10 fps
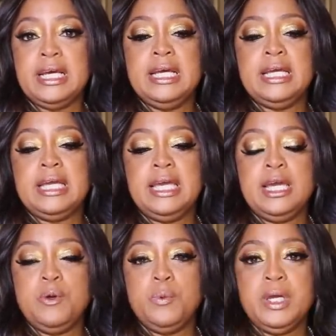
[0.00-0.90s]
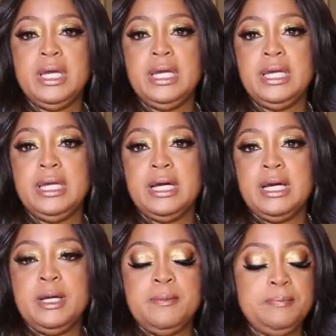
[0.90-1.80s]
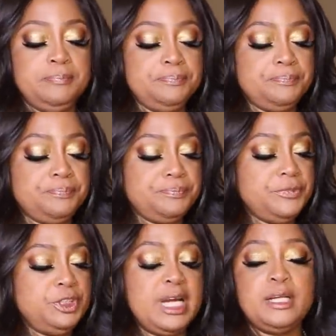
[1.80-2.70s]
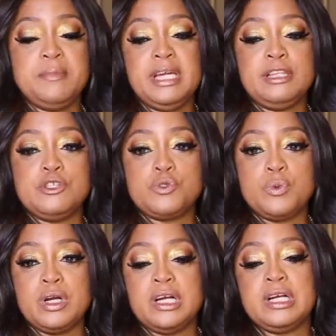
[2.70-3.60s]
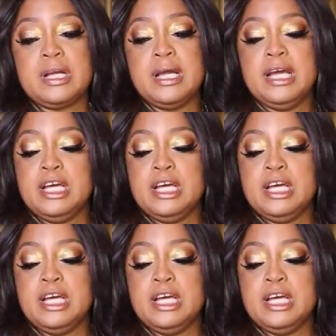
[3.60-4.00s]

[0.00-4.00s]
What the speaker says: Can we try to make this work?